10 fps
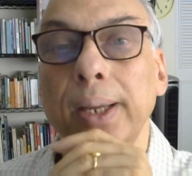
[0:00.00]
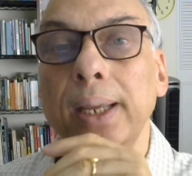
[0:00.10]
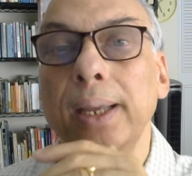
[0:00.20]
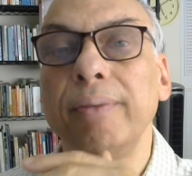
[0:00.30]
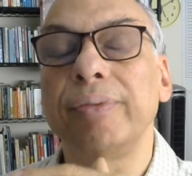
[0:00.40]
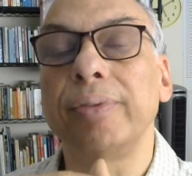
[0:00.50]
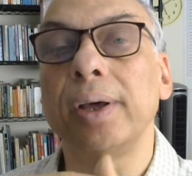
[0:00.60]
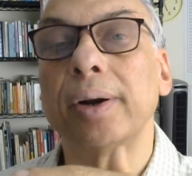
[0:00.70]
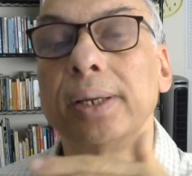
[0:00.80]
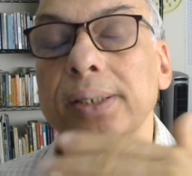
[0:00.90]
if
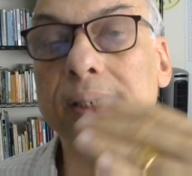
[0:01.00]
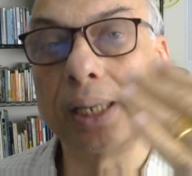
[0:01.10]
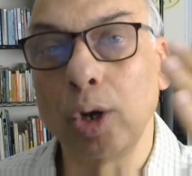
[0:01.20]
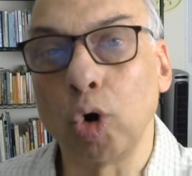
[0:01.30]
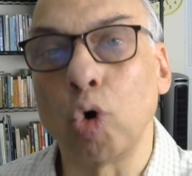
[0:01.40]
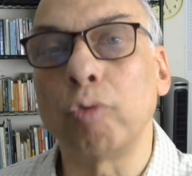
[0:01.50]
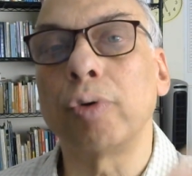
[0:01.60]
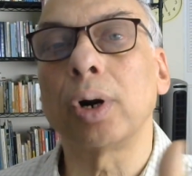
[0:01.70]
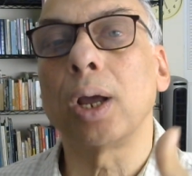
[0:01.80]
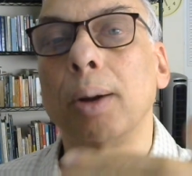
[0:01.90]
there is the
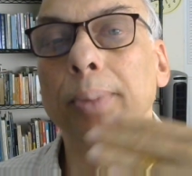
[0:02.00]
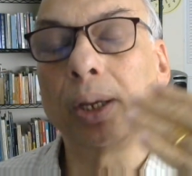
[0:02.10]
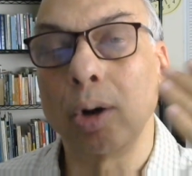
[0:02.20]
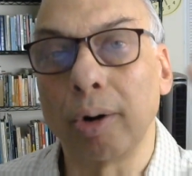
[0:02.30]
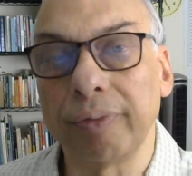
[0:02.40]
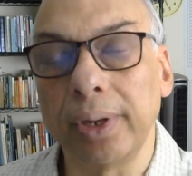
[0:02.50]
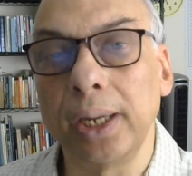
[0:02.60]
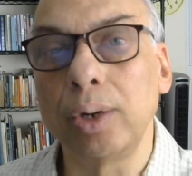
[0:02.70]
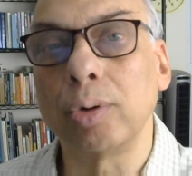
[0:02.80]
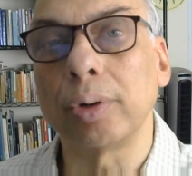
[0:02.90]
overcoming of
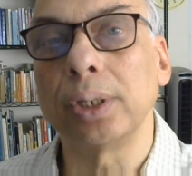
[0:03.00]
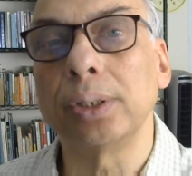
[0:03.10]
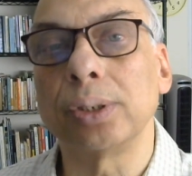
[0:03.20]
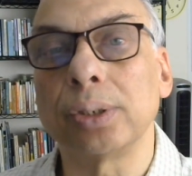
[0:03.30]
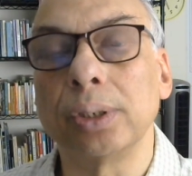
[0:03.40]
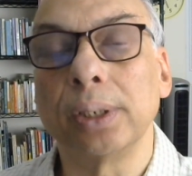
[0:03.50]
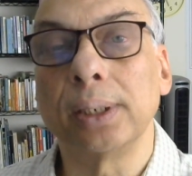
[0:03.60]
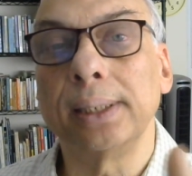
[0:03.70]
ignorance,